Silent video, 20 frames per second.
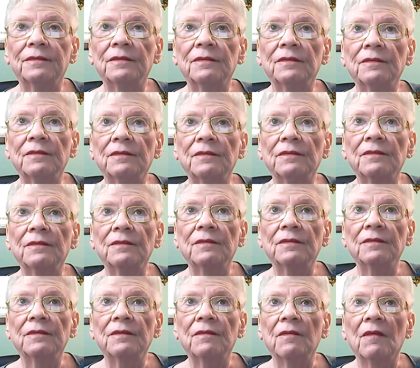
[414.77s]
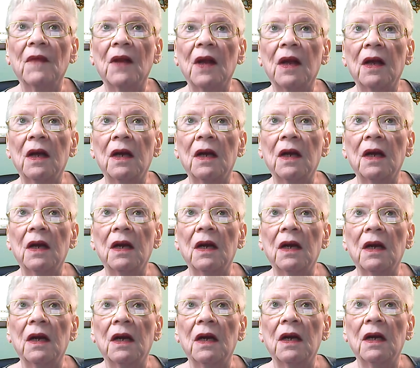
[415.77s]

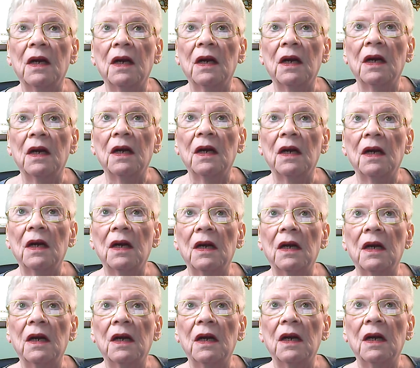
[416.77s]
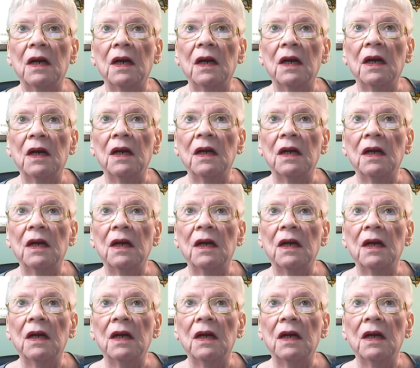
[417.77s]
[no speech]